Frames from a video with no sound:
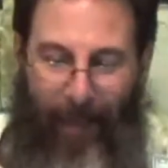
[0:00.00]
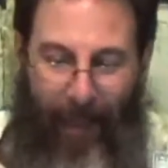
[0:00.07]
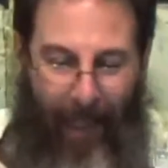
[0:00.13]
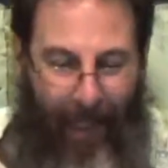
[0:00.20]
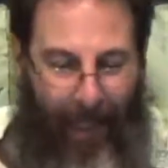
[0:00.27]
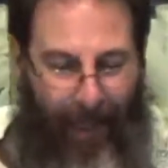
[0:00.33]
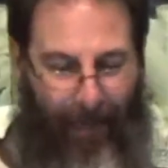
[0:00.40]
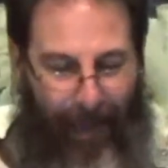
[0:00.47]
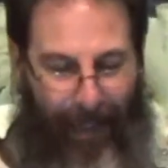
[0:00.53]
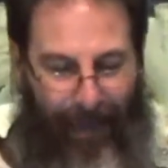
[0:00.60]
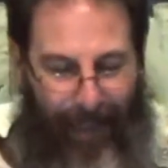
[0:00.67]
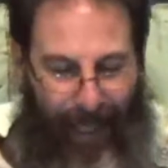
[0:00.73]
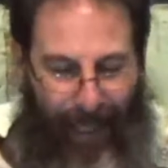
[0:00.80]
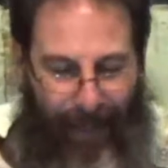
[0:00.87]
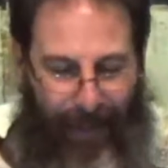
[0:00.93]
The young
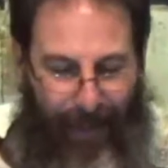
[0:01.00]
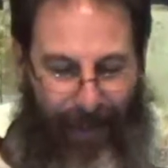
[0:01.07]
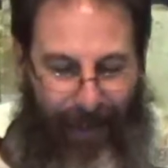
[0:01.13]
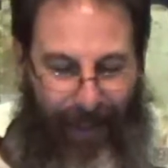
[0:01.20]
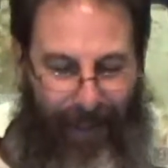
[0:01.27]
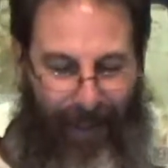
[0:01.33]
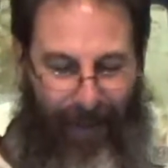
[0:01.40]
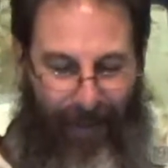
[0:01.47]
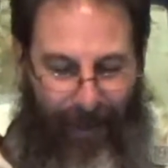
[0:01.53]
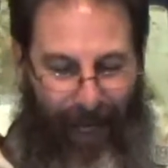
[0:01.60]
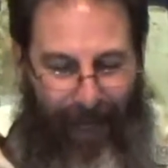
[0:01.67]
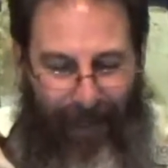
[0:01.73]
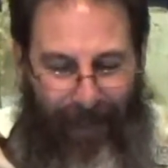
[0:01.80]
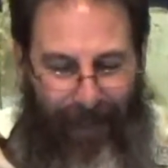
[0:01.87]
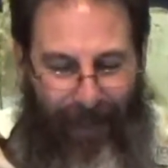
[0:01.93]
men entered,
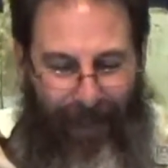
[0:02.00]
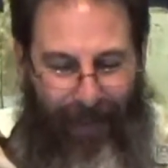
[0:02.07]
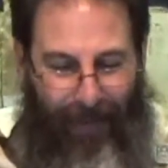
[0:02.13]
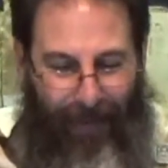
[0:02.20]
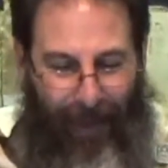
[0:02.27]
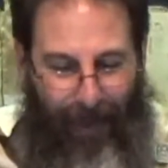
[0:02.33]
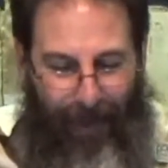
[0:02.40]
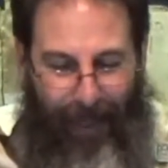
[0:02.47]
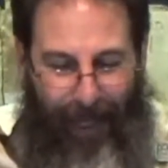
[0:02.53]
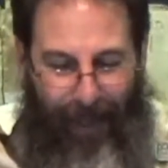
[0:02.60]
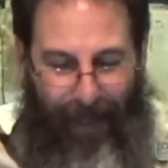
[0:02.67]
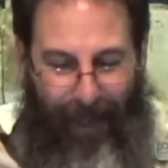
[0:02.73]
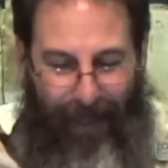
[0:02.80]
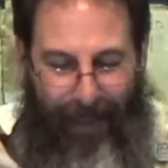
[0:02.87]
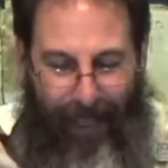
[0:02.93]
found her
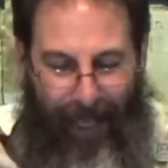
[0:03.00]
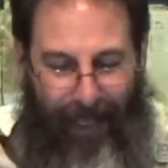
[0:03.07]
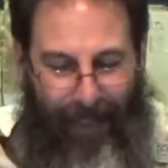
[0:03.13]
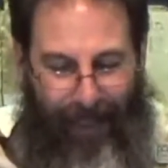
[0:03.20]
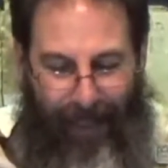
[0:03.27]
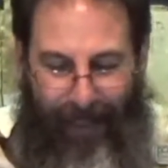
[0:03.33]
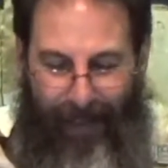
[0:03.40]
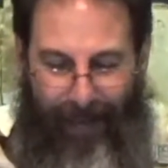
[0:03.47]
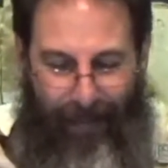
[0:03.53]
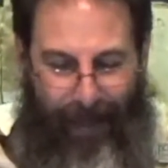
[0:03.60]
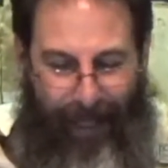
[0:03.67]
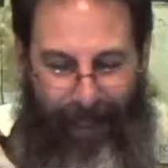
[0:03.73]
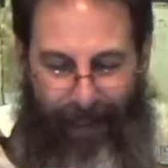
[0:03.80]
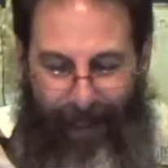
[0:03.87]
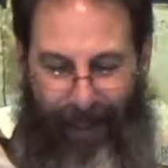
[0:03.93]
there dead and said,
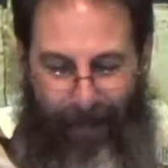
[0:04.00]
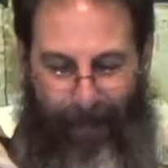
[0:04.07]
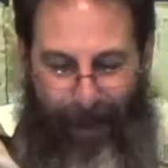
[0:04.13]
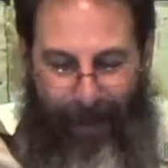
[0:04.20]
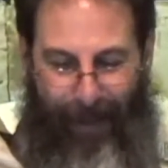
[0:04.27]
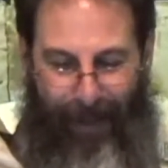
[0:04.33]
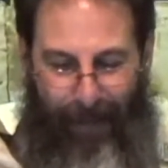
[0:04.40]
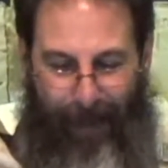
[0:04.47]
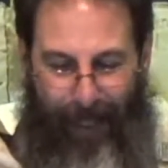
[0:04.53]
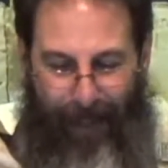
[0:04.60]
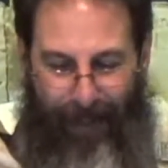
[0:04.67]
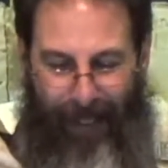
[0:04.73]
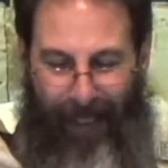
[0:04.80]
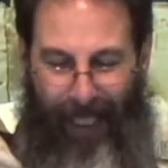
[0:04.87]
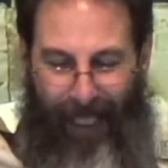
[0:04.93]
man, I got to bury somebody
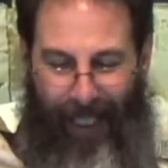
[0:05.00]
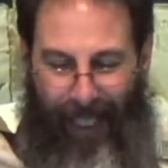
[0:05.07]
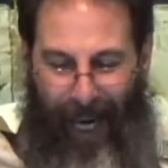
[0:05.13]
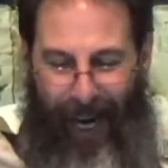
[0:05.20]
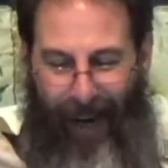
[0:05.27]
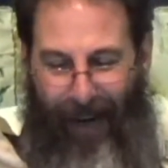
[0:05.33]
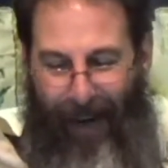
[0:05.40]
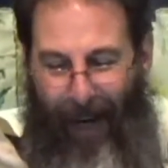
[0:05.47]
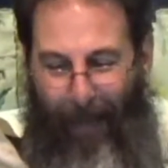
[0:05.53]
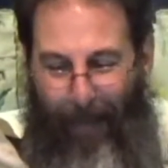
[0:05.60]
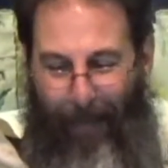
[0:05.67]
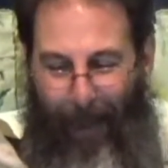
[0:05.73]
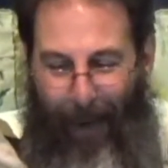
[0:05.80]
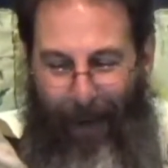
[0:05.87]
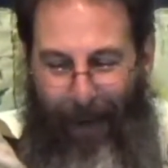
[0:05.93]
else. Carried her out
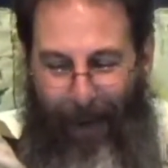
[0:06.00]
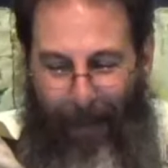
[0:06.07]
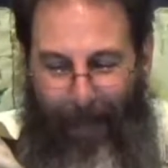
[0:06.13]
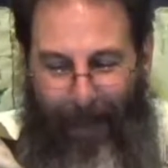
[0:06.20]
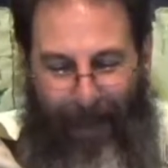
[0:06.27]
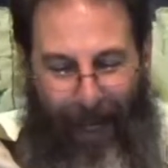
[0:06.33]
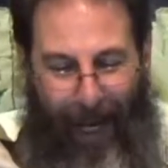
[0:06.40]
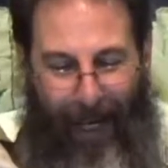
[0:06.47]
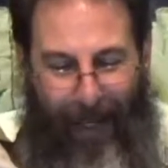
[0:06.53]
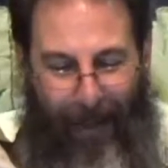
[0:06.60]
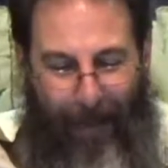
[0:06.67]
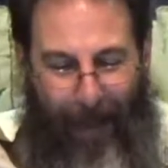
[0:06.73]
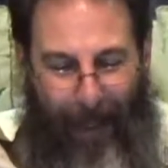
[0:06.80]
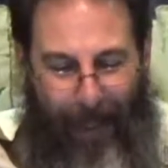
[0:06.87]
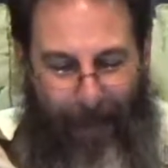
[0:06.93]
and buried her beside her
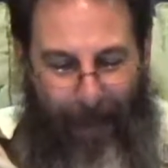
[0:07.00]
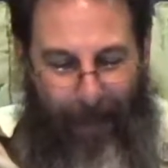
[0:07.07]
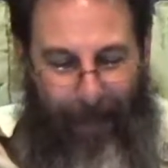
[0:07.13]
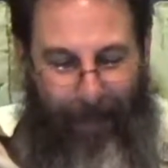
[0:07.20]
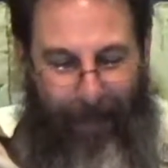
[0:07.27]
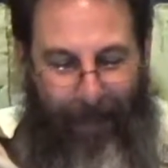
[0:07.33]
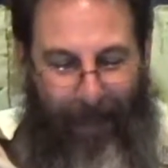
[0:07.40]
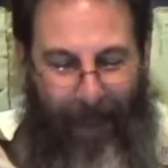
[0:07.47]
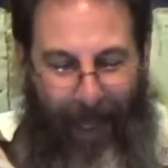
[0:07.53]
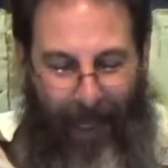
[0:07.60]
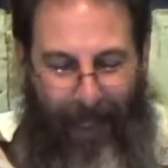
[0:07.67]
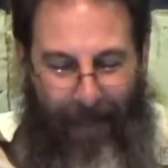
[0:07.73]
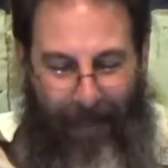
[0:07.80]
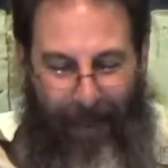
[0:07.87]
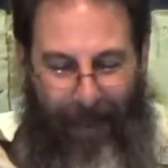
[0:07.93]
husband.
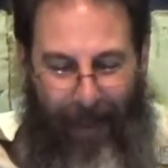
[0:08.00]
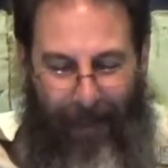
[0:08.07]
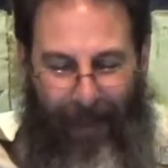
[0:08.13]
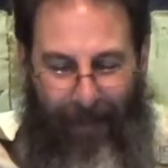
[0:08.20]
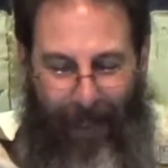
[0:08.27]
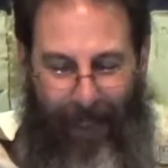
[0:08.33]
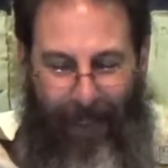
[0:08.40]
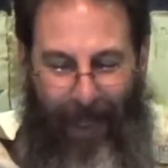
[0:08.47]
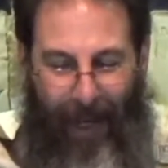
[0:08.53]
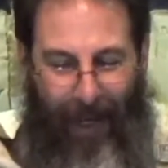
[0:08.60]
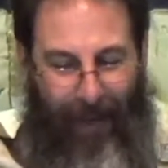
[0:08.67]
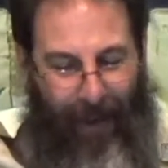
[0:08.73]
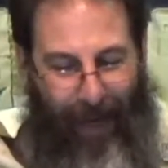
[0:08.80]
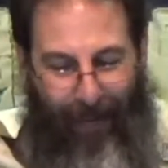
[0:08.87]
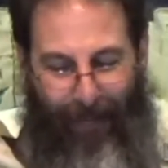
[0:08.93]
As a result of this,
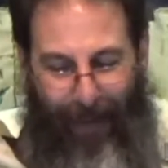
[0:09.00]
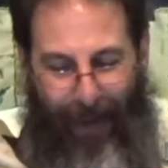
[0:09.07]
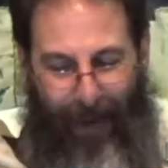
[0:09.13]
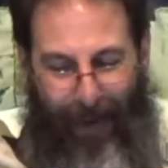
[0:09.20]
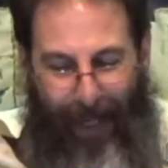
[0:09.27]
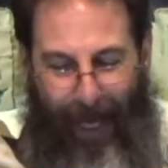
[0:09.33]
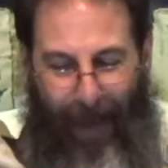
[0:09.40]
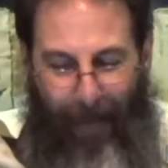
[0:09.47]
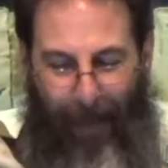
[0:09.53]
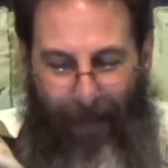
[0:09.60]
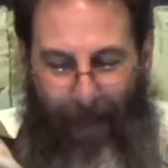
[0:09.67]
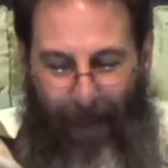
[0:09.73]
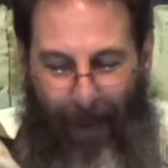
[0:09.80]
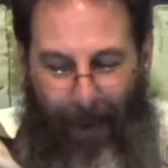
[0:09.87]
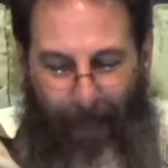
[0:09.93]
great fear came
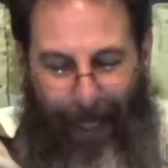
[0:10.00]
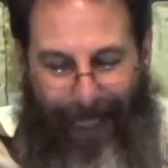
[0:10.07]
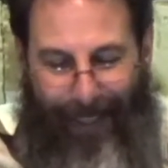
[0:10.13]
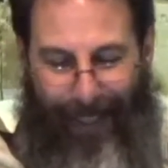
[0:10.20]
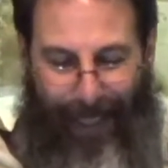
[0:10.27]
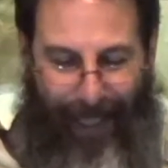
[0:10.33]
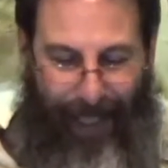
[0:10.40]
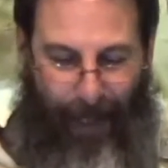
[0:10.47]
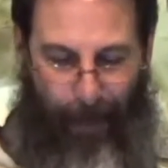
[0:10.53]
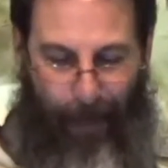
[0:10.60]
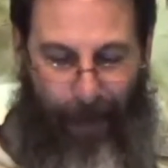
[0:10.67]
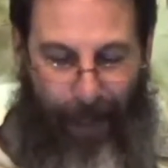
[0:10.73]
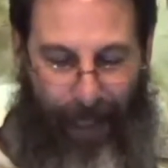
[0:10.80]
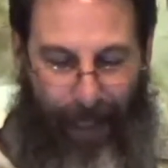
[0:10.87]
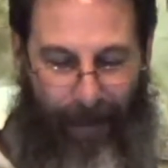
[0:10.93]
over the whole Messianic
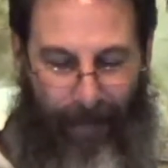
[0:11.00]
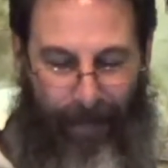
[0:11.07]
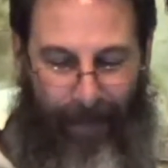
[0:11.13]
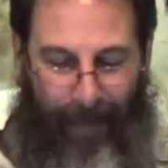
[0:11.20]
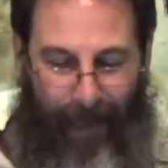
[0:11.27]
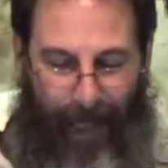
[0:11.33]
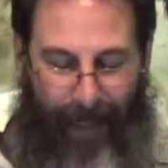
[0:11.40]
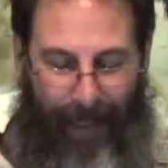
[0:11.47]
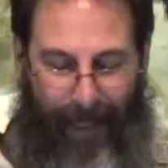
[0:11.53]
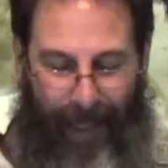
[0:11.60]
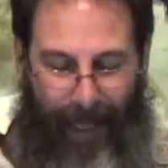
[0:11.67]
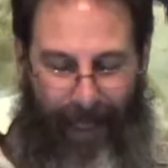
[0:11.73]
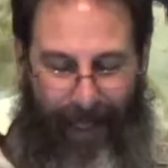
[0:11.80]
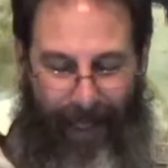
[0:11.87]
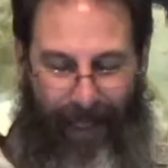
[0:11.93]
community, and
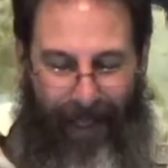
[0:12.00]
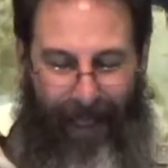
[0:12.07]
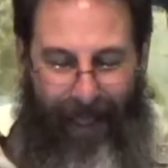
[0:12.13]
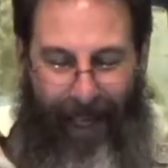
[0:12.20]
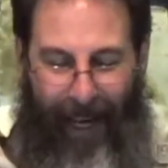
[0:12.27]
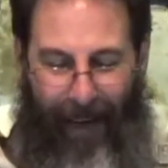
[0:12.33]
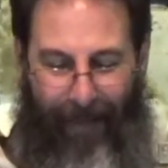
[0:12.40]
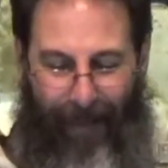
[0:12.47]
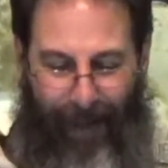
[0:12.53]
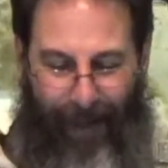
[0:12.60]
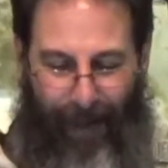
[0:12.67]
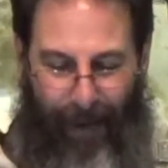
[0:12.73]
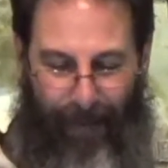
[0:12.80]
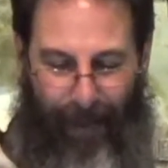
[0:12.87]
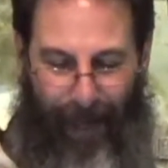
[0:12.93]
indeed
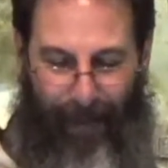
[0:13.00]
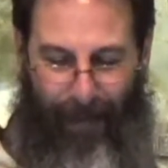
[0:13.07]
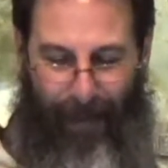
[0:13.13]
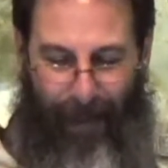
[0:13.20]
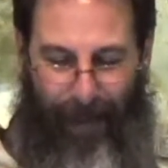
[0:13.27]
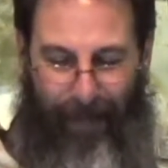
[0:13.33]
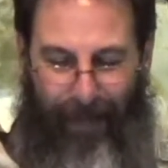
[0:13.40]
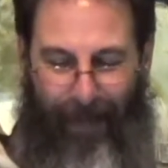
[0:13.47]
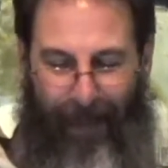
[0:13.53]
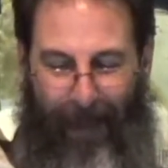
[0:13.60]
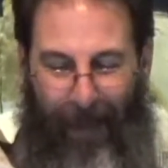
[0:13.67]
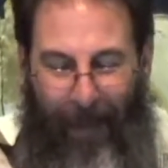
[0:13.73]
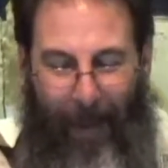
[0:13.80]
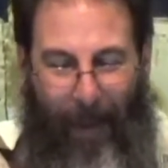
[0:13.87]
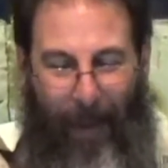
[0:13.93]
over everyone
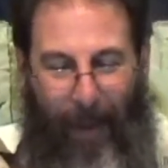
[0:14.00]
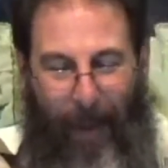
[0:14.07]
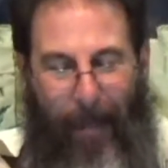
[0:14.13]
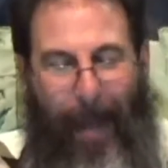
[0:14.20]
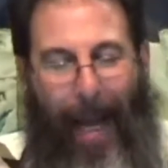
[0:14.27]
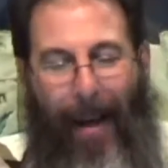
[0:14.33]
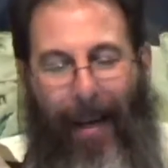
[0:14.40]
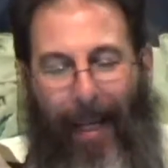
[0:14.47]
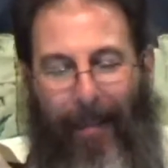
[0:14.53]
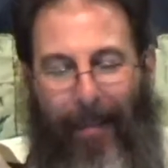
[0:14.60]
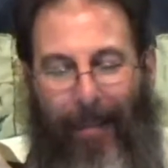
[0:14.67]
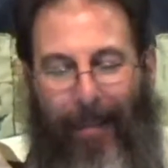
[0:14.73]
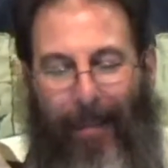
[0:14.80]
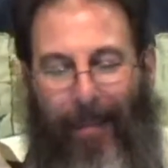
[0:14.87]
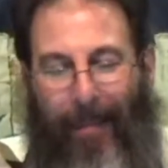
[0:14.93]
who had heard about it.
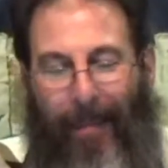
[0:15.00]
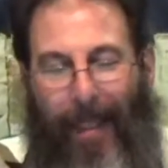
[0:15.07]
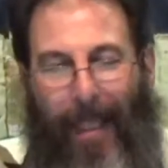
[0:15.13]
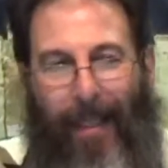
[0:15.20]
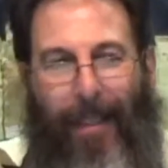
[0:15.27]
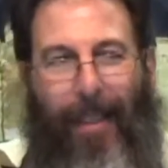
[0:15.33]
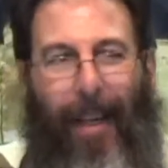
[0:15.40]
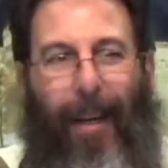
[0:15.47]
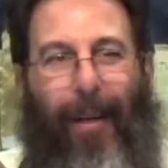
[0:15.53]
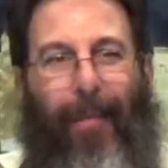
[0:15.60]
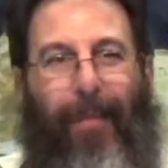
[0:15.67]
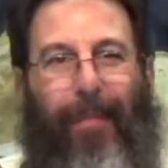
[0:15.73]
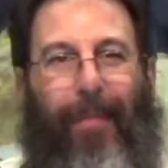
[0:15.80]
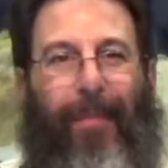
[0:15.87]
So,